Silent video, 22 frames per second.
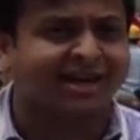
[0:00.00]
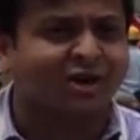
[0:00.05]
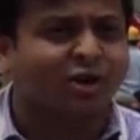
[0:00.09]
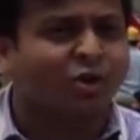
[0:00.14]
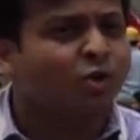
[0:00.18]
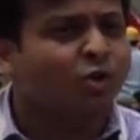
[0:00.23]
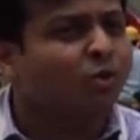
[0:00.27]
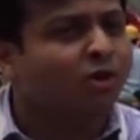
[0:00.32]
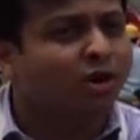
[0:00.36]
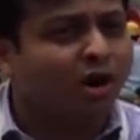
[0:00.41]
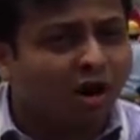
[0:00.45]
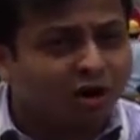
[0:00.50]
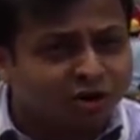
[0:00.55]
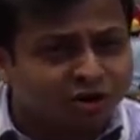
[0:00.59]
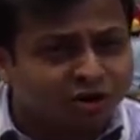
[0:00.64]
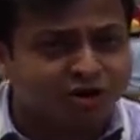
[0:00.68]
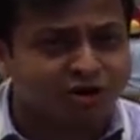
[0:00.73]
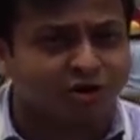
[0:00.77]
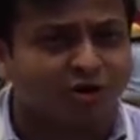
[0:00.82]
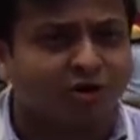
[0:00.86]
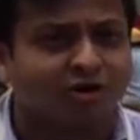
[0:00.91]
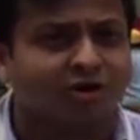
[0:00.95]
who were
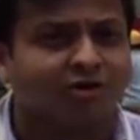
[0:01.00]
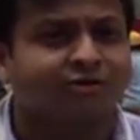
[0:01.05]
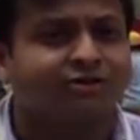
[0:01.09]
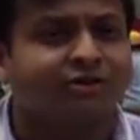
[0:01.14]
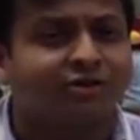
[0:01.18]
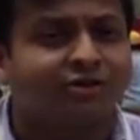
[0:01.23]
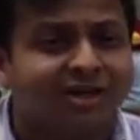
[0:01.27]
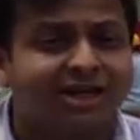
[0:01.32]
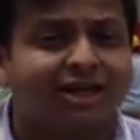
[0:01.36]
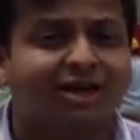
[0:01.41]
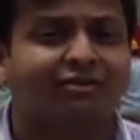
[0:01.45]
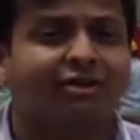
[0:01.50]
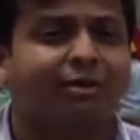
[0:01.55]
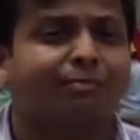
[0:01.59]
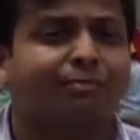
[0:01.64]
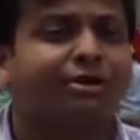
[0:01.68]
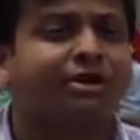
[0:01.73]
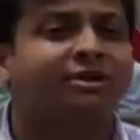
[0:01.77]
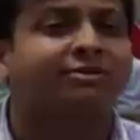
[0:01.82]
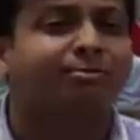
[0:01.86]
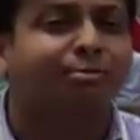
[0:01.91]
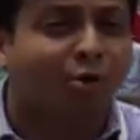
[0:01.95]
unsure of the
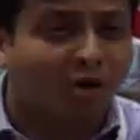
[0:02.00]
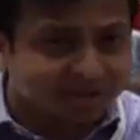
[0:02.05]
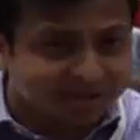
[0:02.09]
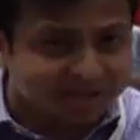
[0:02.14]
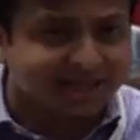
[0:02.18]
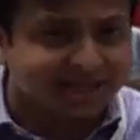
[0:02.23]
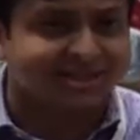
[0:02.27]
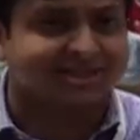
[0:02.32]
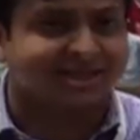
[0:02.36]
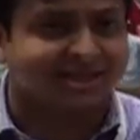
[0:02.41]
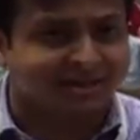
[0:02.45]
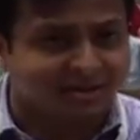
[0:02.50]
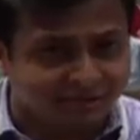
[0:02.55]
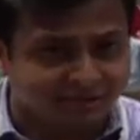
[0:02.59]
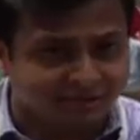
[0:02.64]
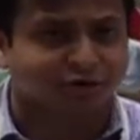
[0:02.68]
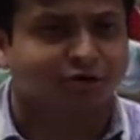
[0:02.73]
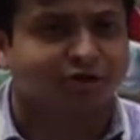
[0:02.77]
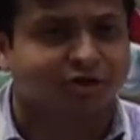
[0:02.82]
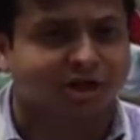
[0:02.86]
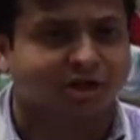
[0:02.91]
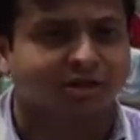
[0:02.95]
redevelopment process in the
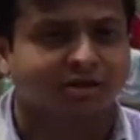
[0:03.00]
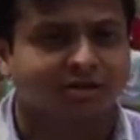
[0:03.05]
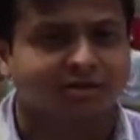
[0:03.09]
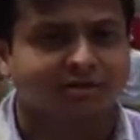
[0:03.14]
future.